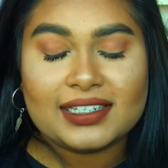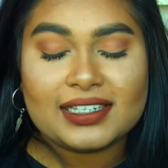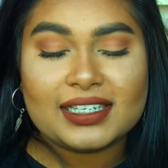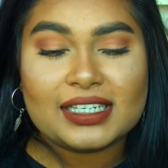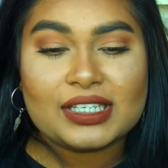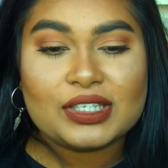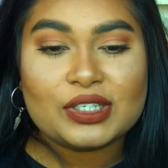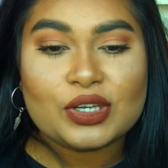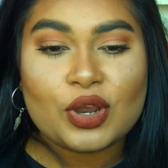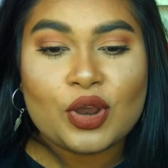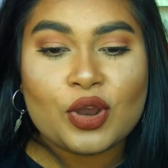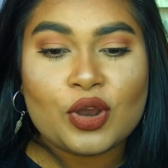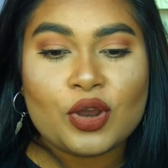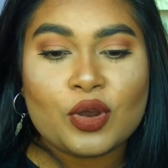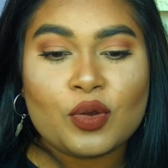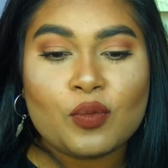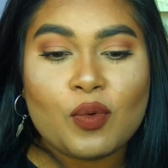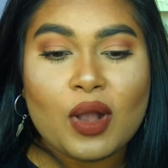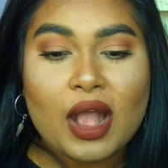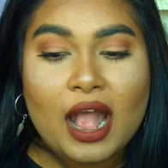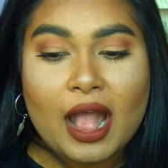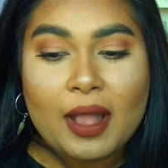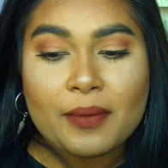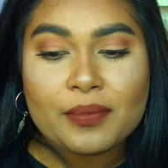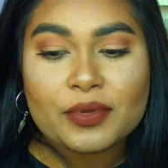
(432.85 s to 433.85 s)
So
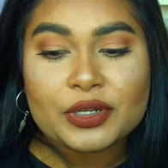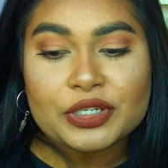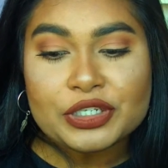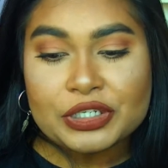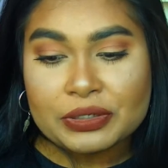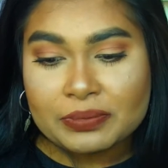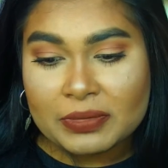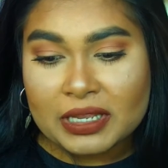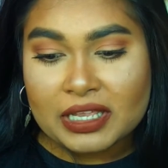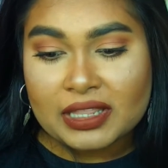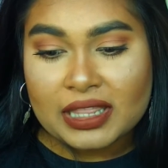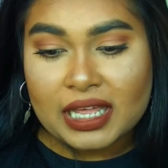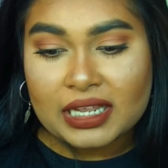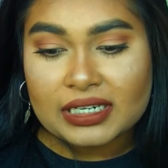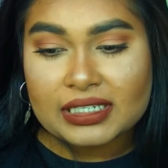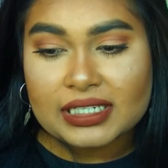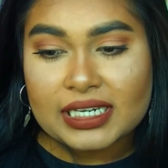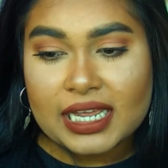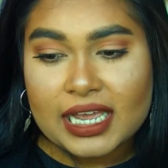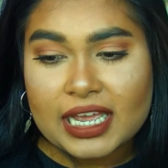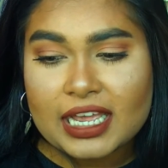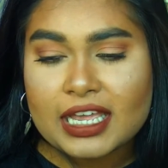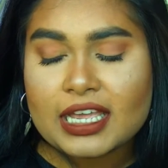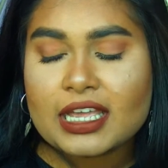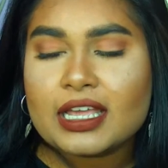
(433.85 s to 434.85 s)
what happened to me that
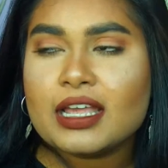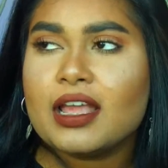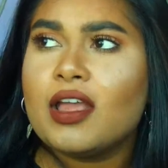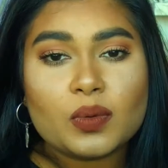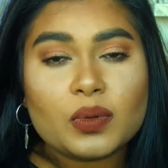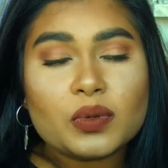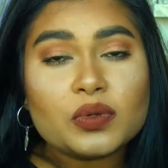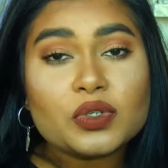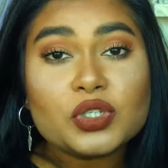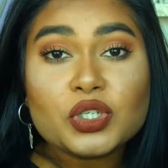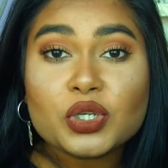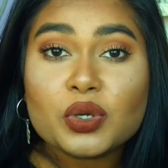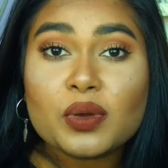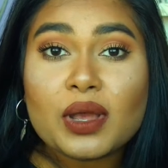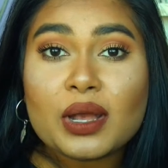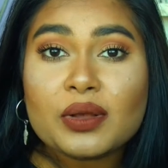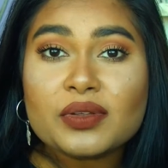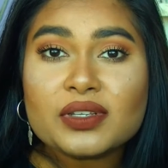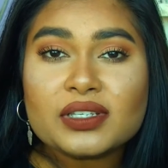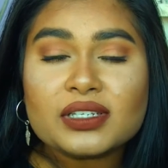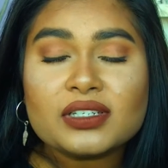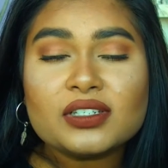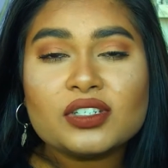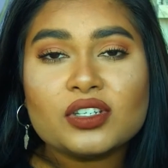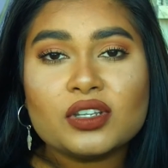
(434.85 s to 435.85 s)
day, we were 2
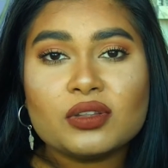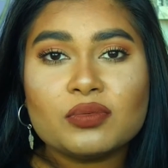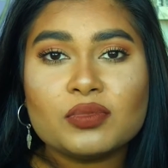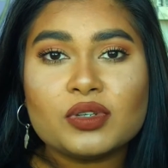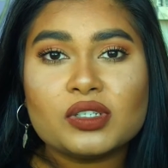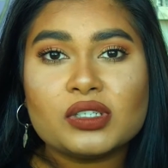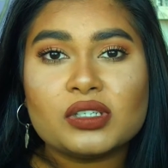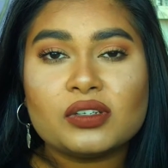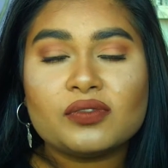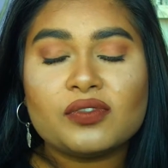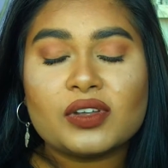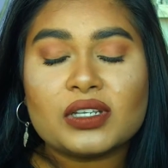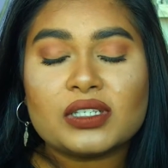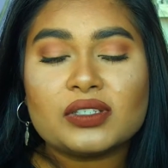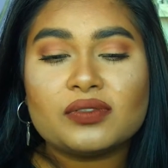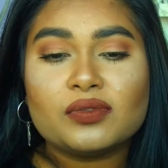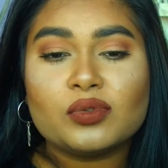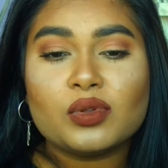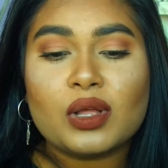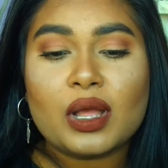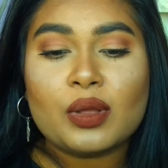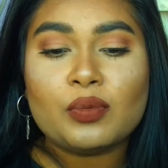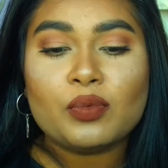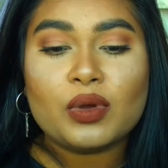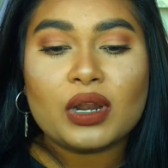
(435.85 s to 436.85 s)
hours into the music festival,
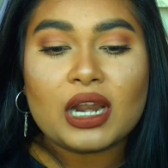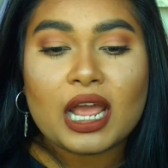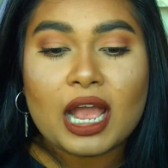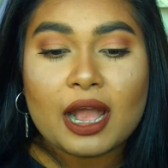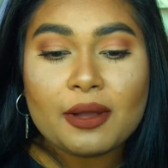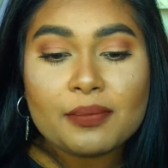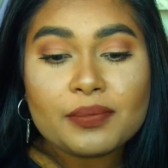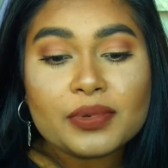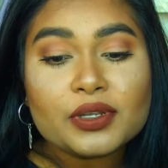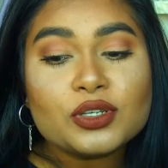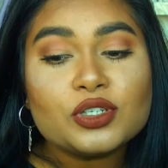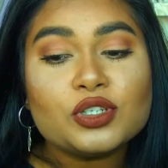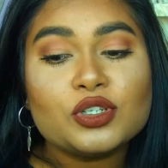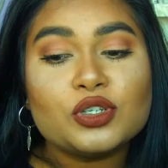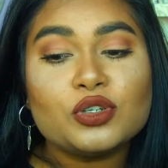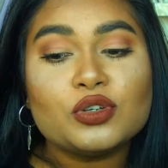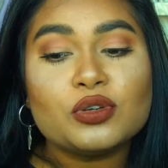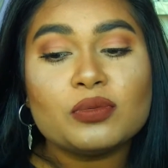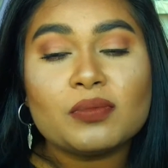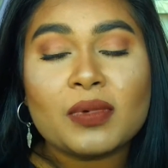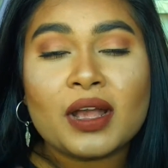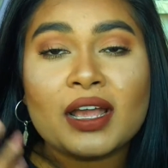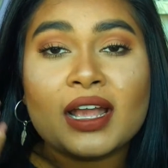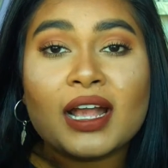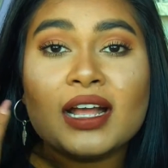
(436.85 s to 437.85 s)
and what happened to
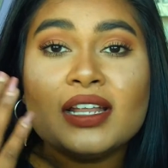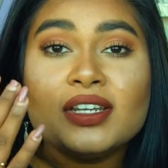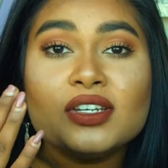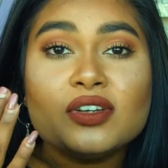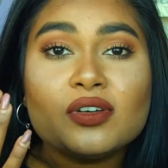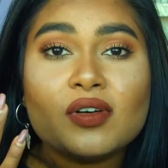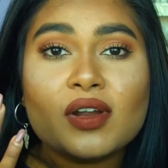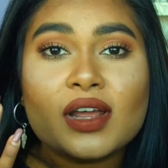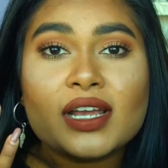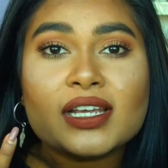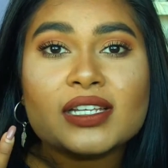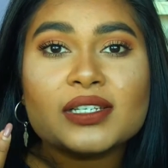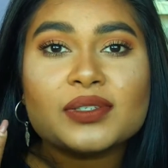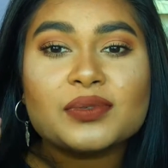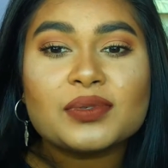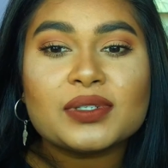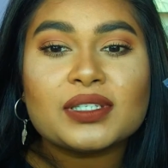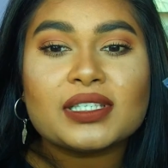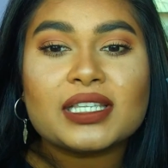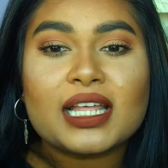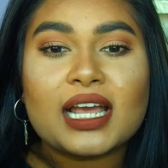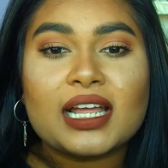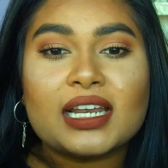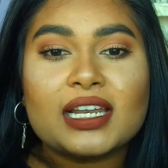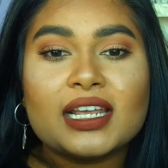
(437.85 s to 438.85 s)
my under eyes was
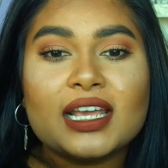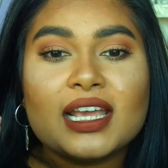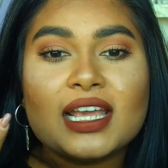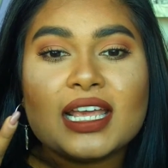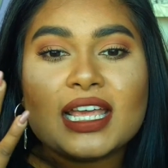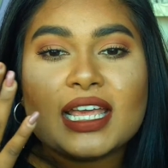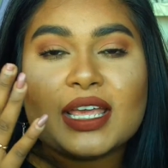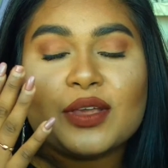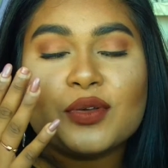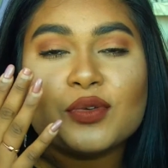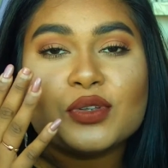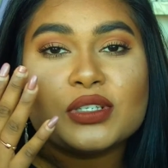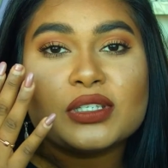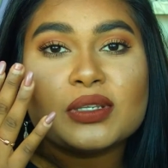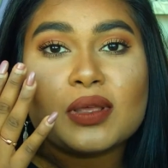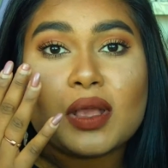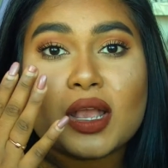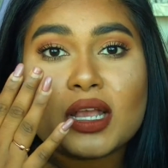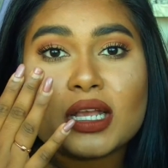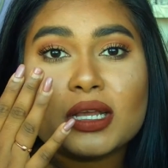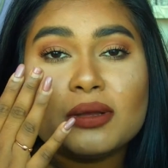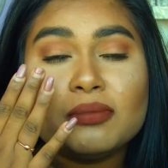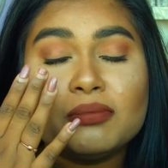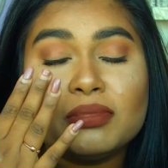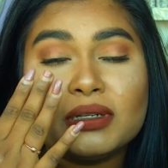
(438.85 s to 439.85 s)
that it was
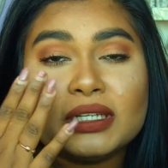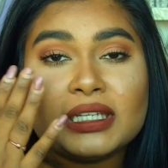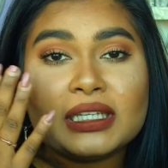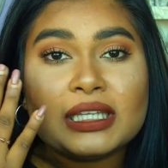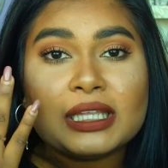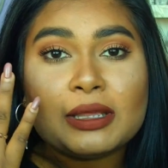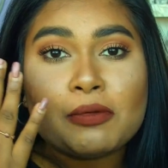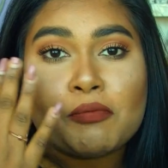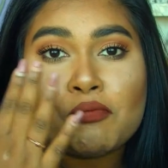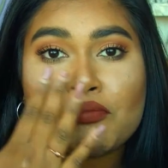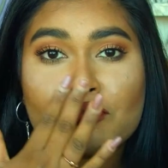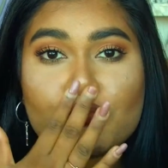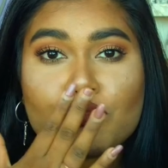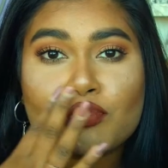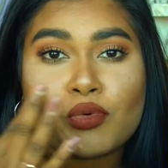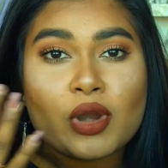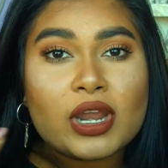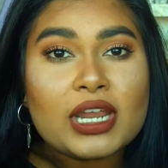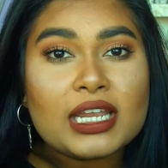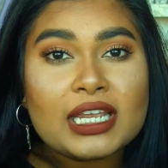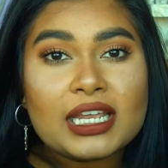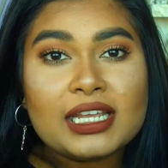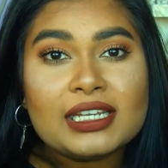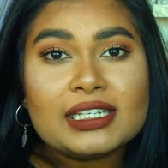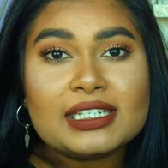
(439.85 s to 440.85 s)
completely
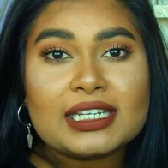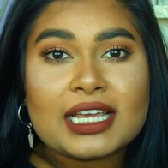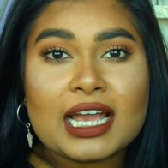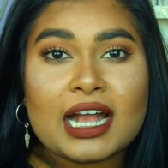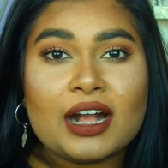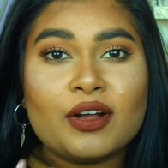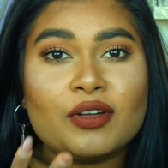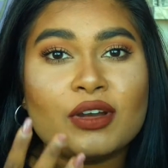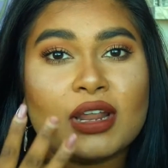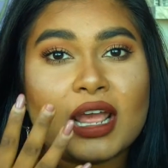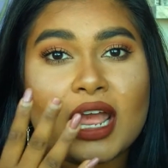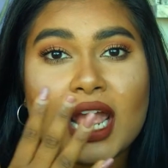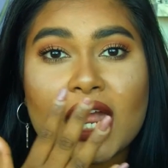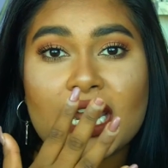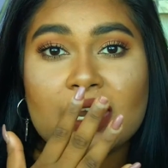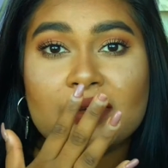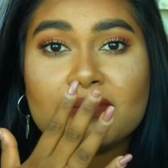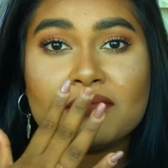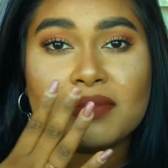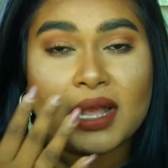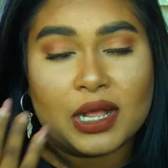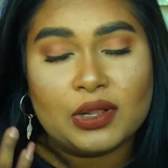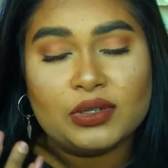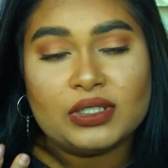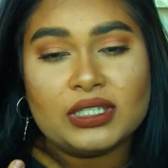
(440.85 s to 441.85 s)
breaking down and
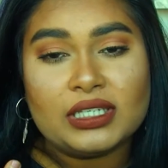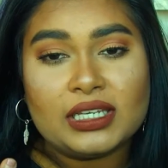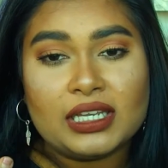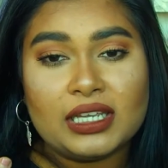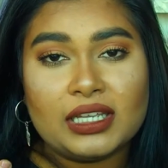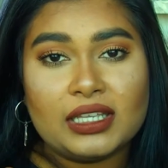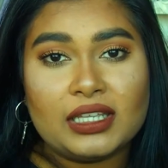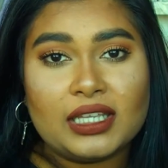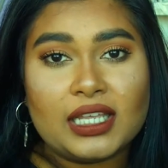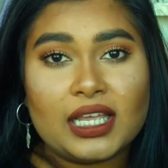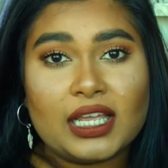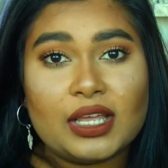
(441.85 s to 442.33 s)
melting.